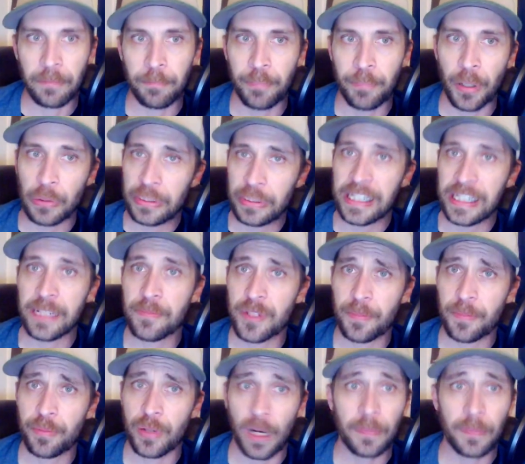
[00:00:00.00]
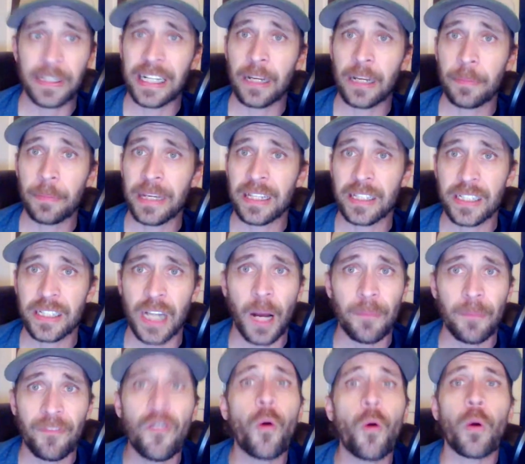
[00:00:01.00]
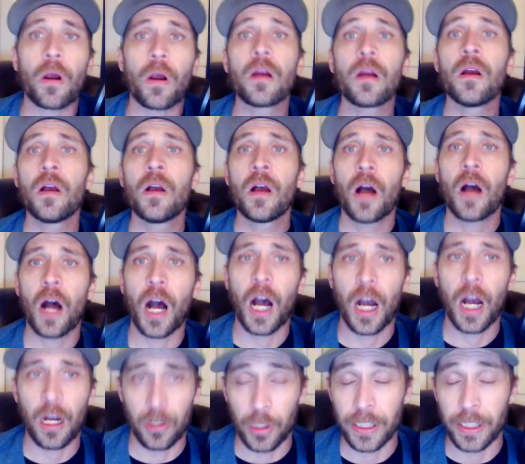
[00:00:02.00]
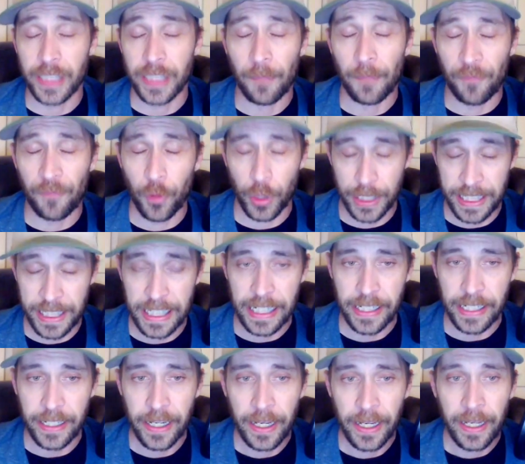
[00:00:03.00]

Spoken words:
Both teams are probably going to be in the top 4, or a top 4 seed.